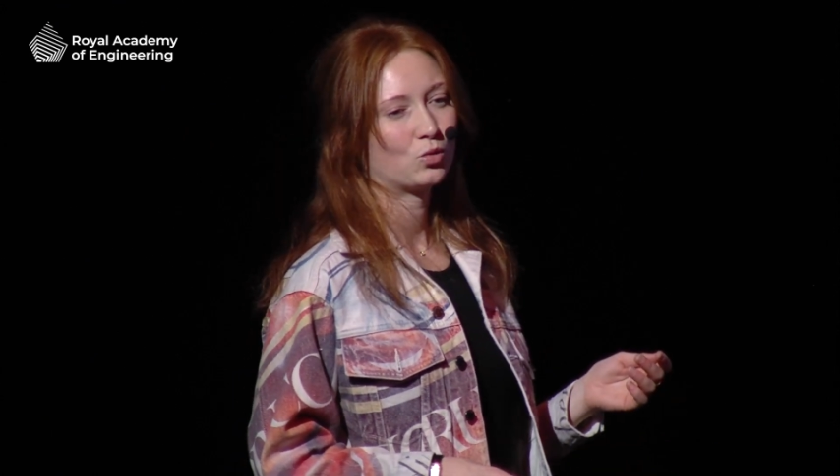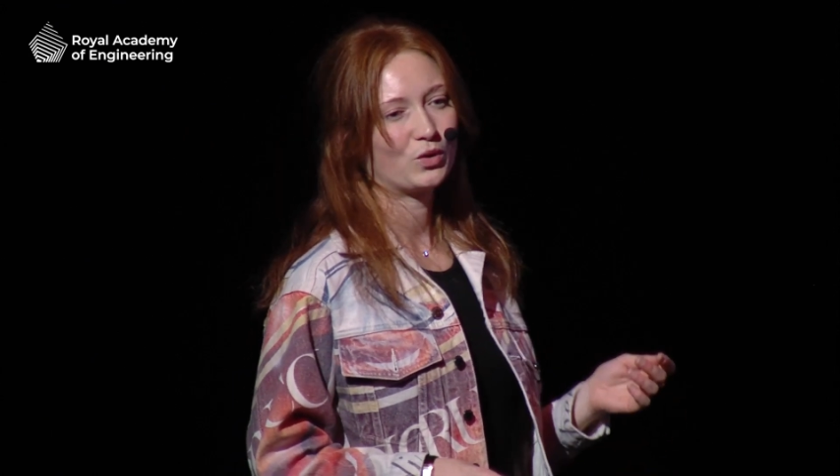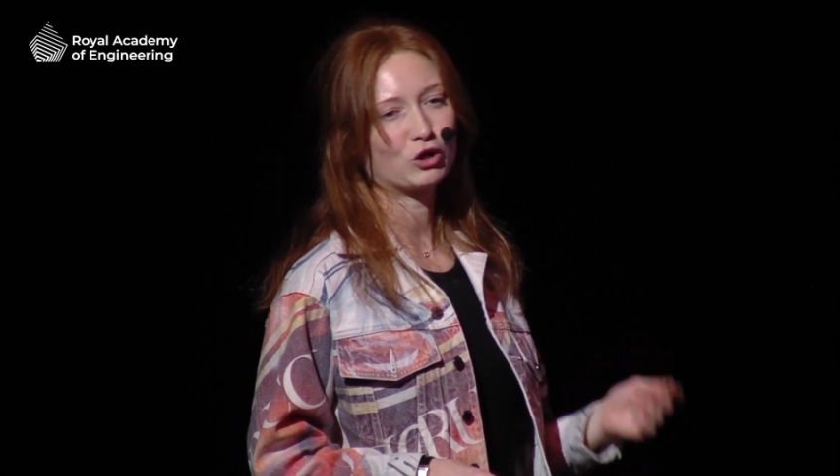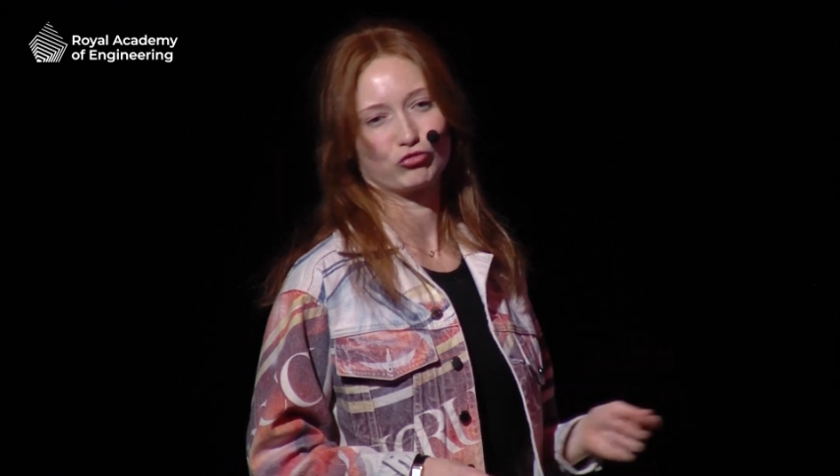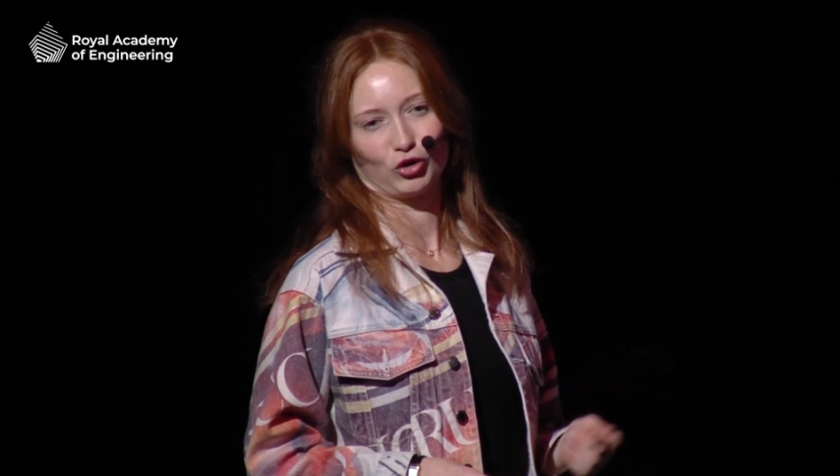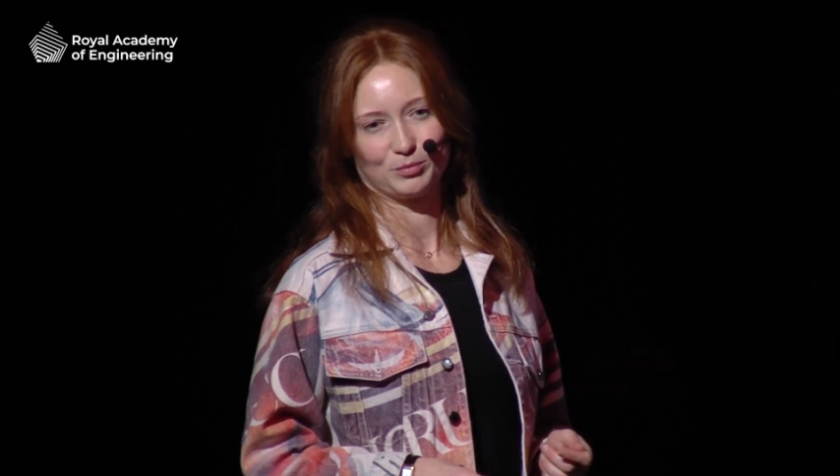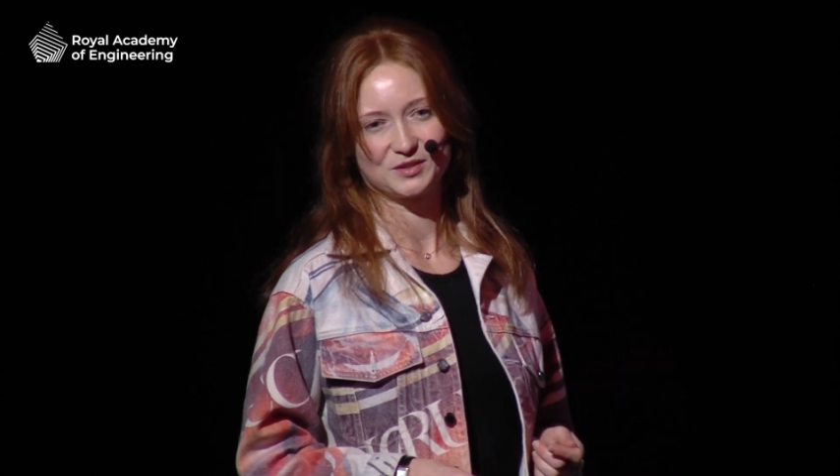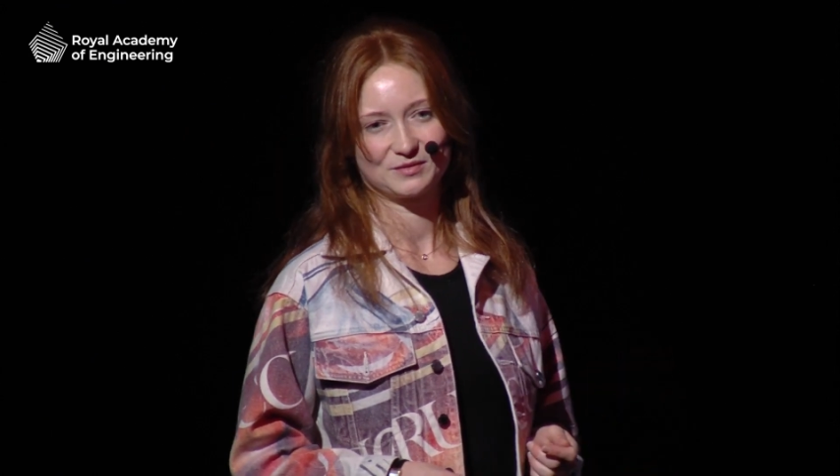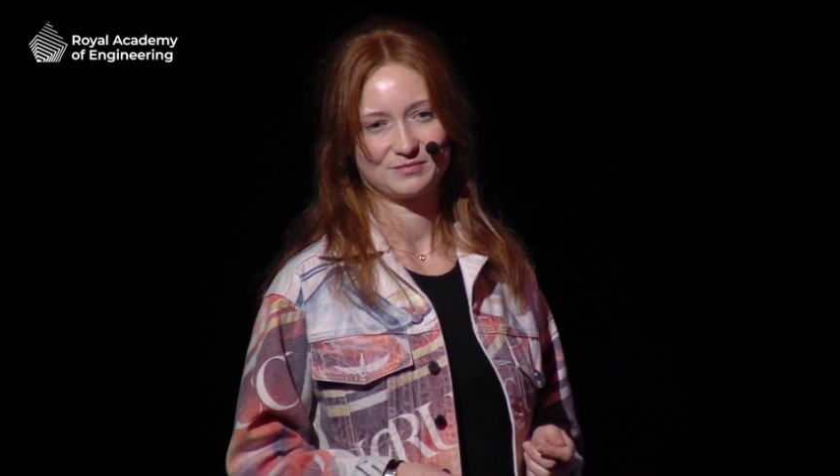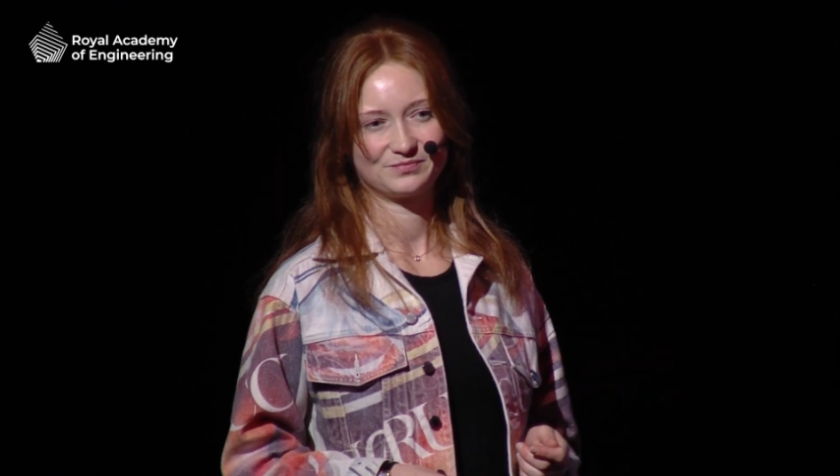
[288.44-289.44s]
We got
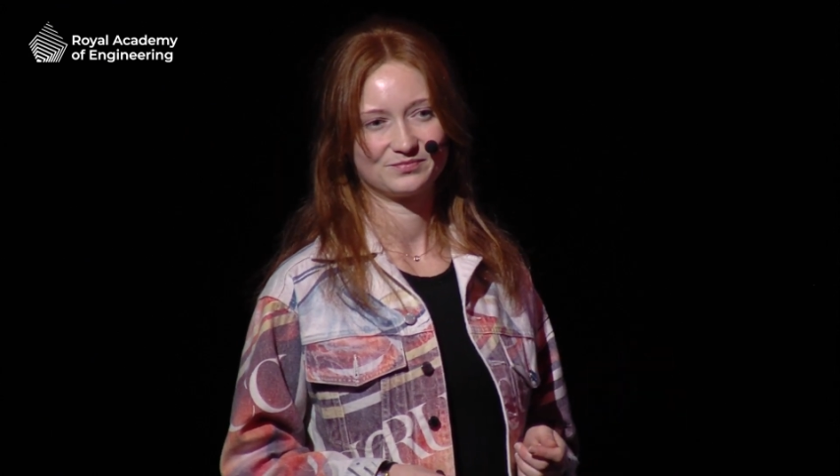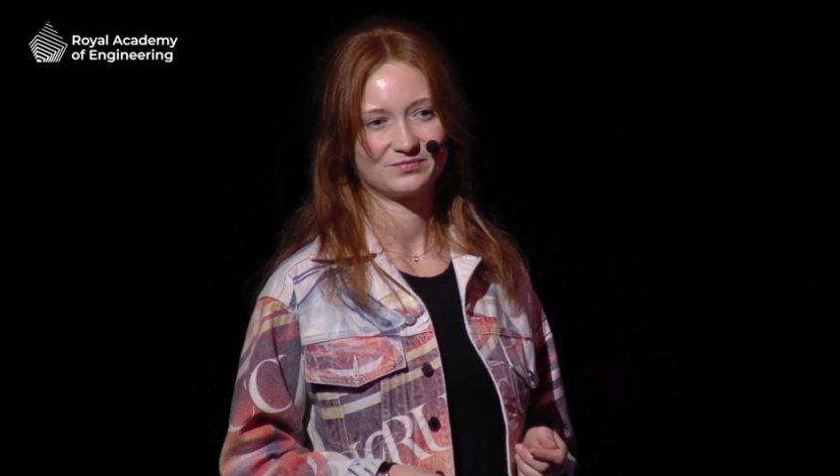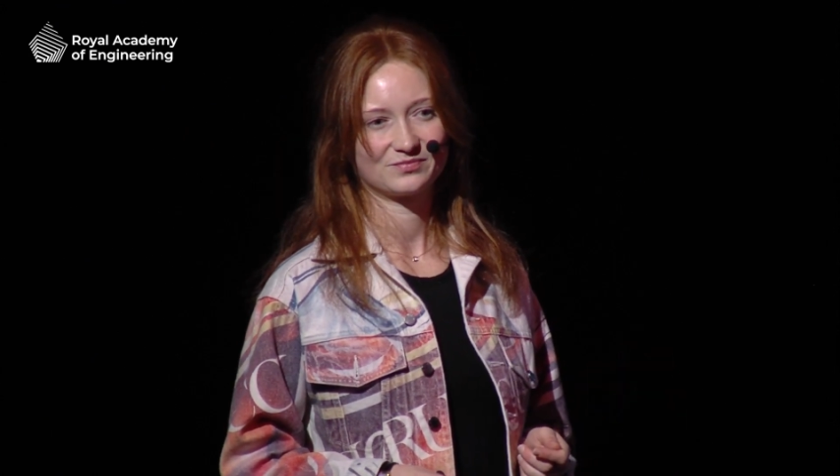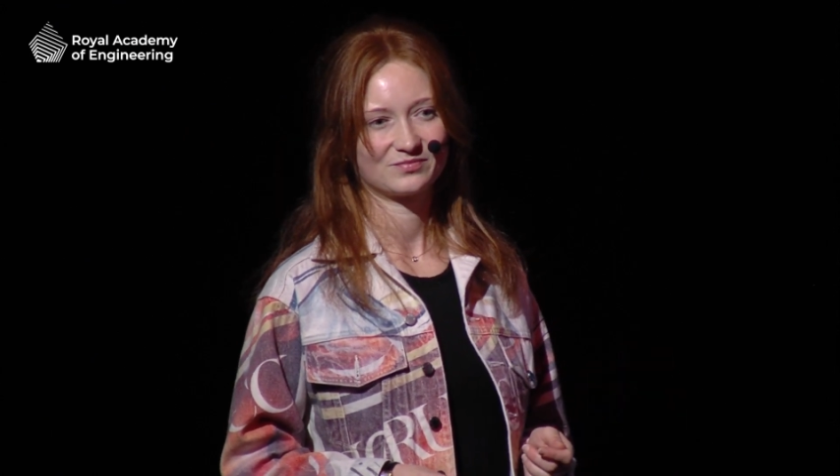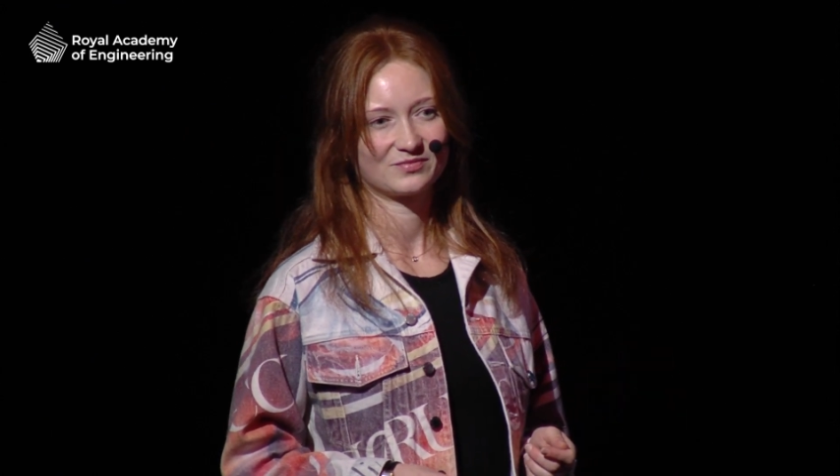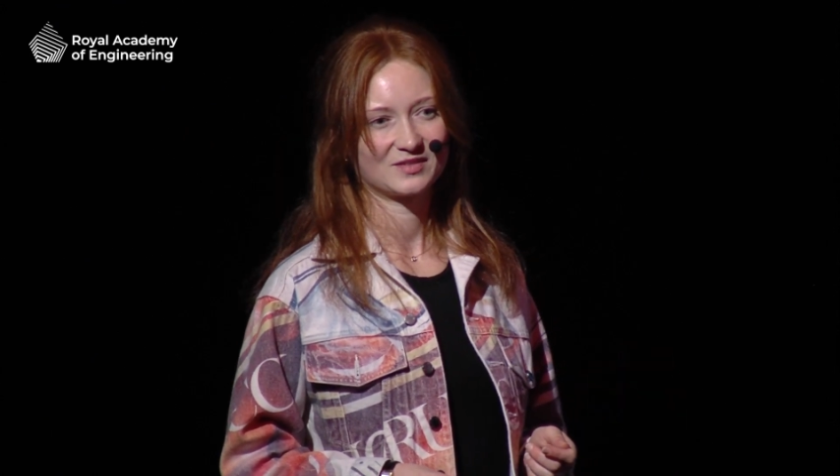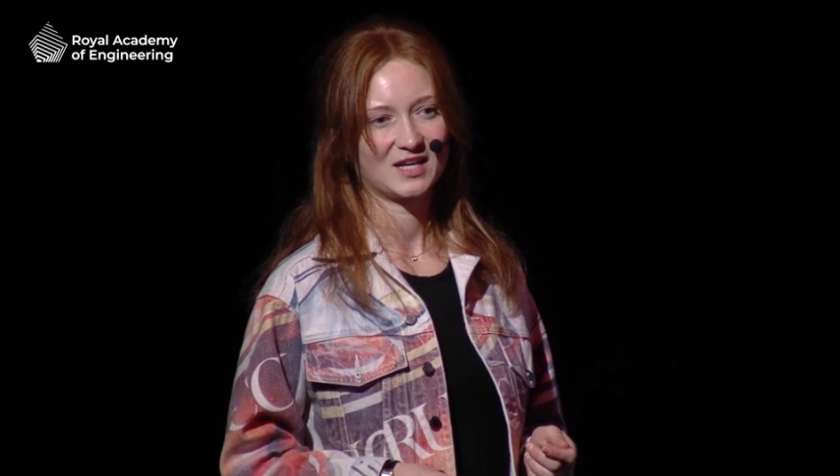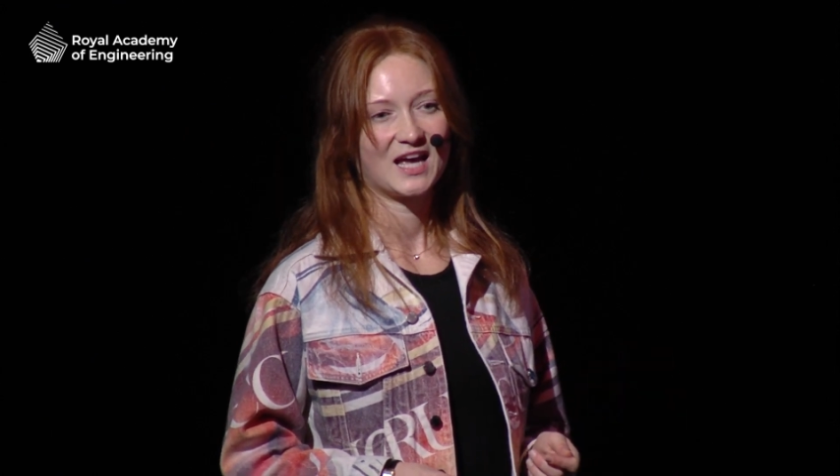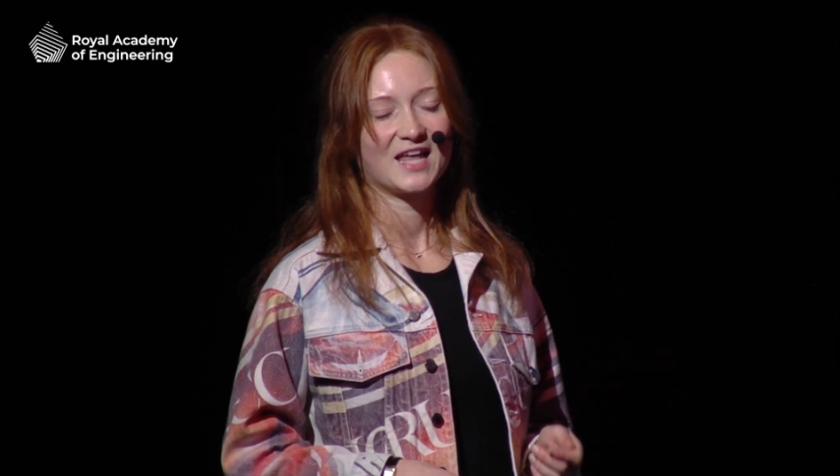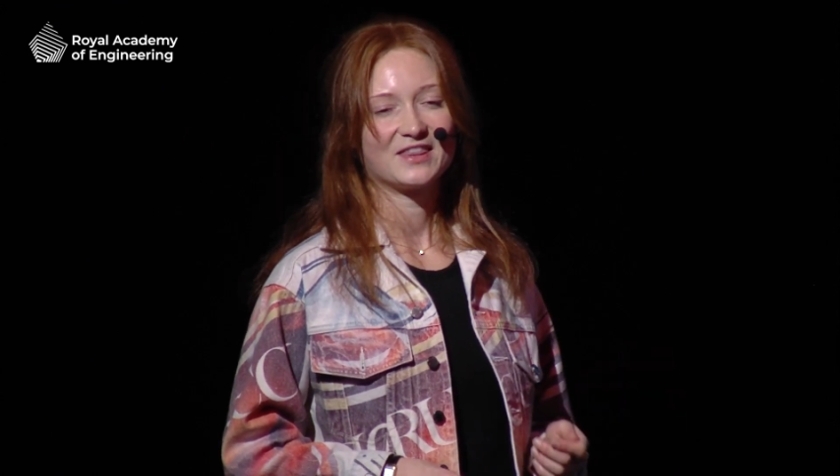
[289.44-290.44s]
robbed.
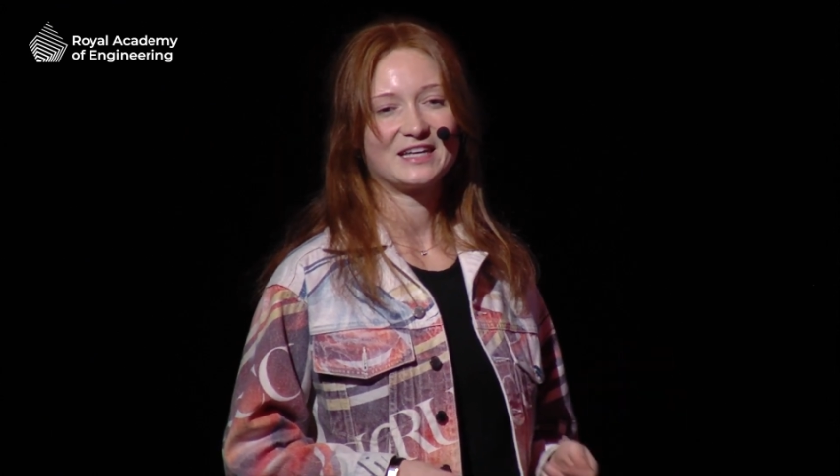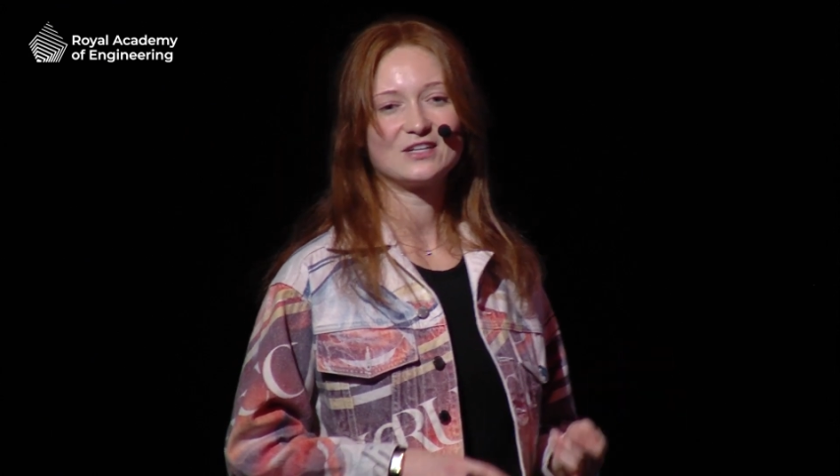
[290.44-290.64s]
They